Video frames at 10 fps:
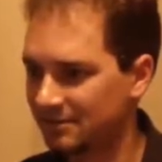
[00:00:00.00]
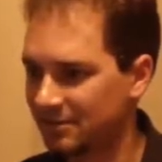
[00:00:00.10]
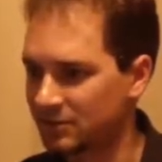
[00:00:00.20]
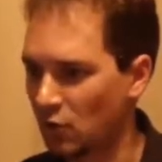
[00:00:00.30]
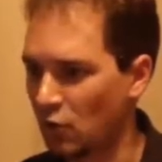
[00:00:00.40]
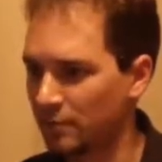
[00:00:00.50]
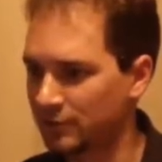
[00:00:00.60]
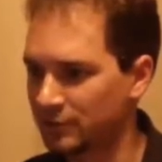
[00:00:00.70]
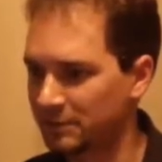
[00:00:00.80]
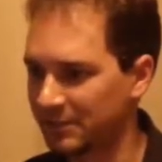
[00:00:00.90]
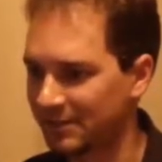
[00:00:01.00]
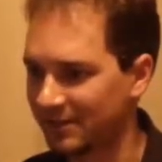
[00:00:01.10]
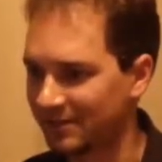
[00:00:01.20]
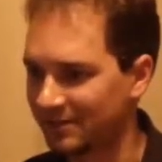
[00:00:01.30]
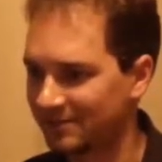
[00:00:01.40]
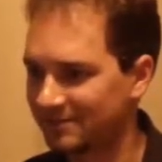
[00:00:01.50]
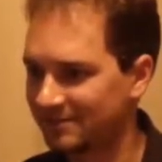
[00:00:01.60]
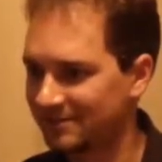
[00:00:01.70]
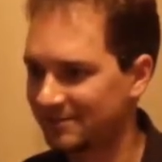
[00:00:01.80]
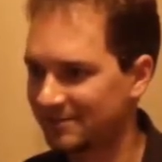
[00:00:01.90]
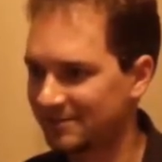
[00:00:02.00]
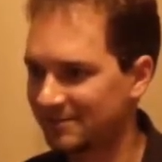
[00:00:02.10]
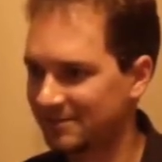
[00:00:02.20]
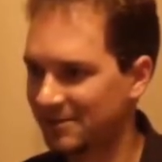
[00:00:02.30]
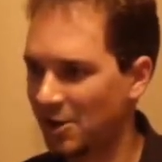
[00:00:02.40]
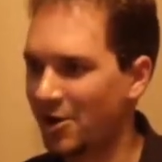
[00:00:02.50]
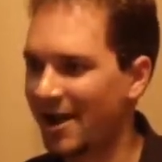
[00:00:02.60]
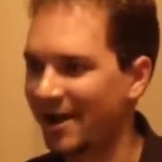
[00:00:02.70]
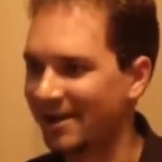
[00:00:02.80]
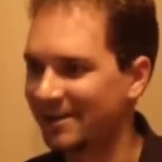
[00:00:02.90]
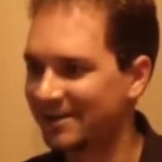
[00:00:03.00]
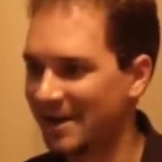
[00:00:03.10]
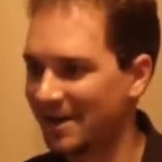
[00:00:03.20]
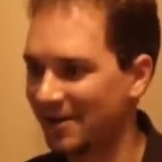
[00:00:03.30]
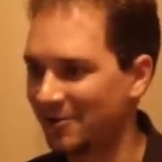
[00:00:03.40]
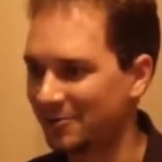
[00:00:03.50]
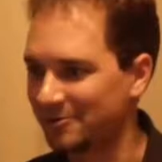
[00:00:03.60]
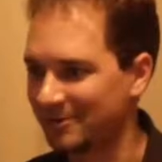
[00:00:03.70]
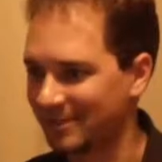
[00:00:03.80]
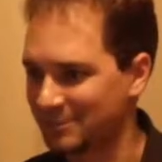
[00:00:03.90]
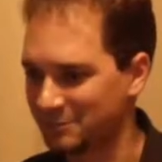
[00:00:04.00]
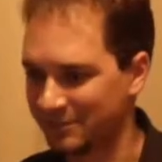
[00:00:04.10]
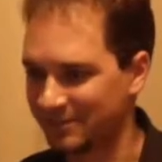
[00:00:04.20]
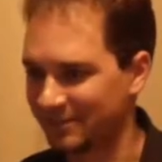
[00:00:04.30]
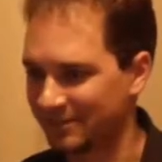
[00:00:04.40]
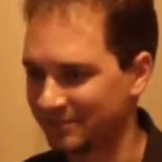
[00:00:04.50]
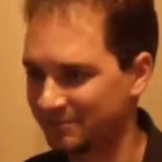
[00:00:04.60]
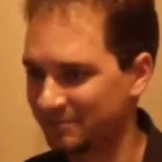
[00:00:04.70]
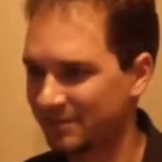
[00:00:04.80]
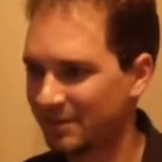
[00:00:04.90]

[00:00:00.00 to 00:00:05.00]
Let's almost begin. Okay, now let's begin.